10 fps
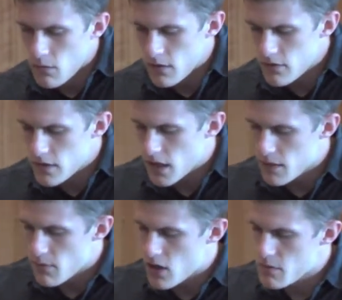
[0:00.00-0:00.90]
Whenever he
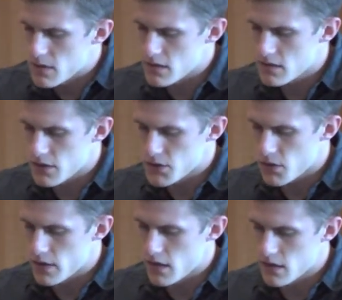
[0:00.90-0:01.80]
came home and his son
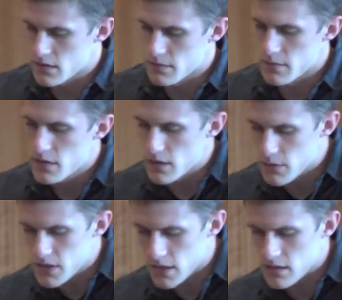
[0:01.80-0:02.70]
Troy hugged him, he
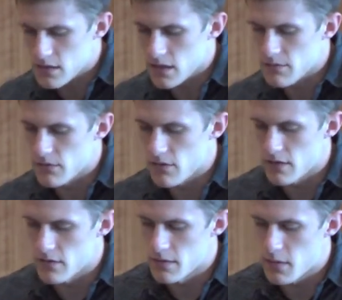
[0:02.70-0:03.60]
wished he could stick him
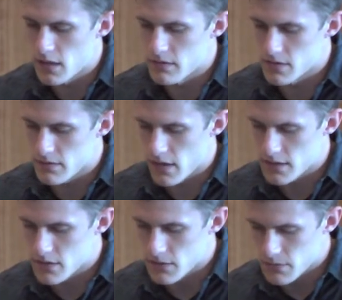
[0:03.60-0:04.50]
forever in the belly of his
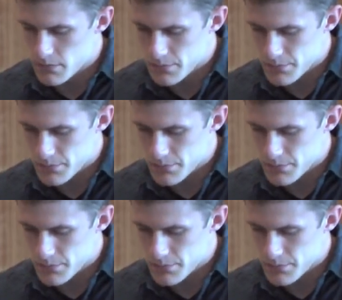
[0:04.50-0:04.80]
flight suit.